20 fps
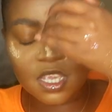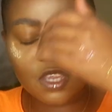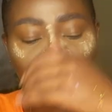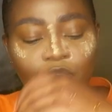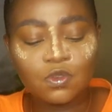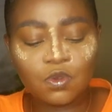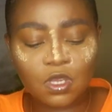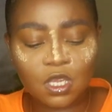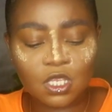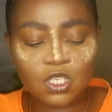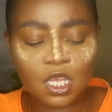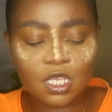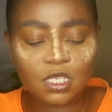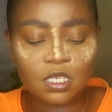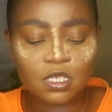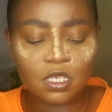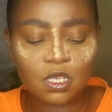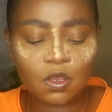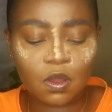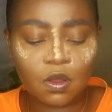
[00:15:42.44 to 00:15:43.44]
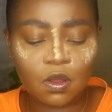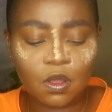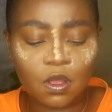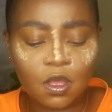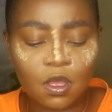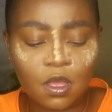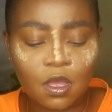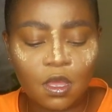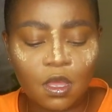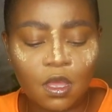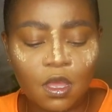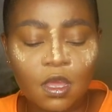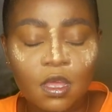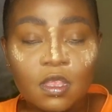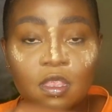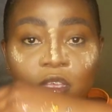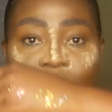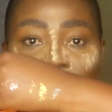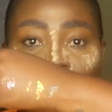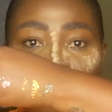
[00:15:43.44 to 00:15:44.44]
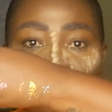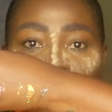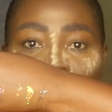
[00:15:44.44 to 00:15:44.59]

They're not doing it justice at all. They're not